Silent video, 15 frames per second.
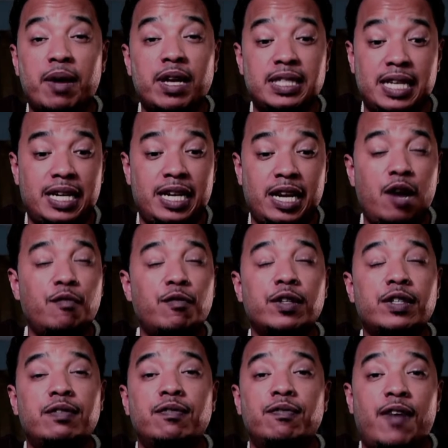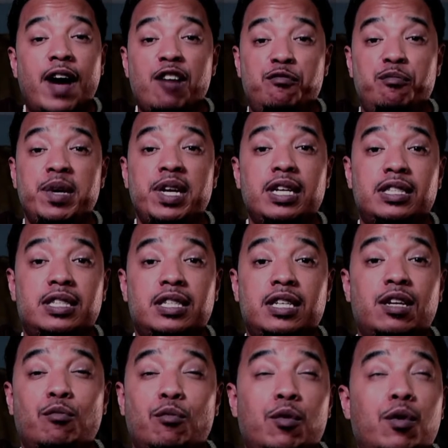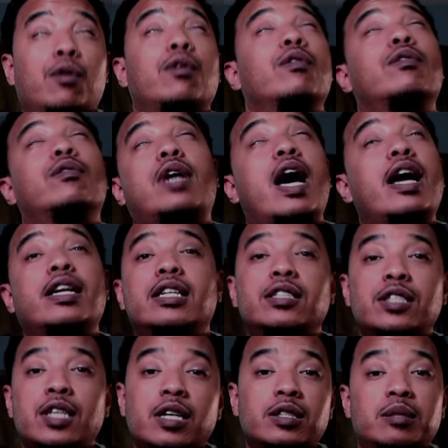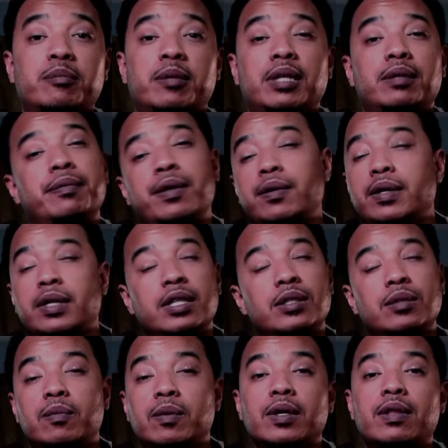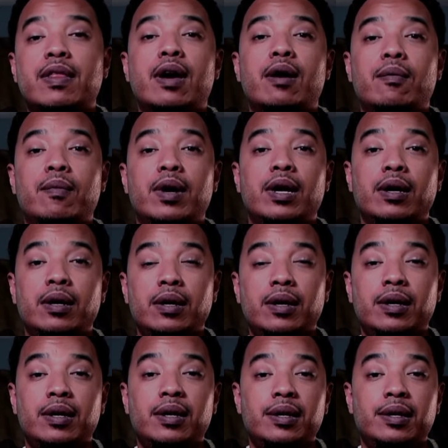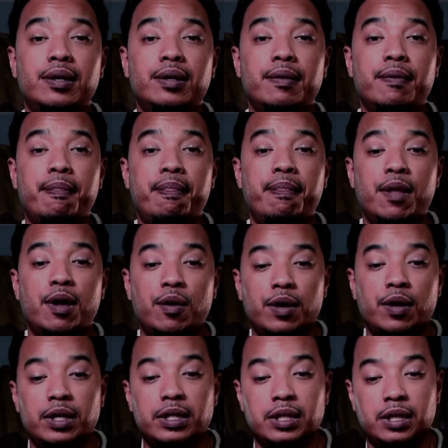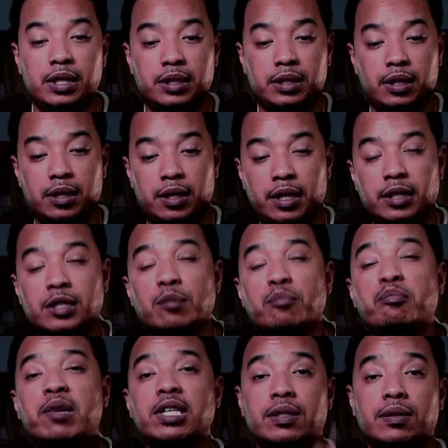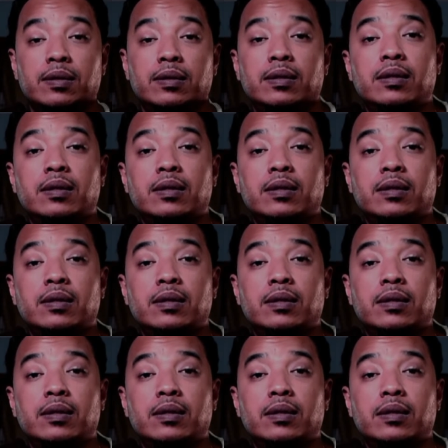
I sat down for 5 minutes and, well, God didn't talk to me. No, it doesn't work that way. No, it's a muscle.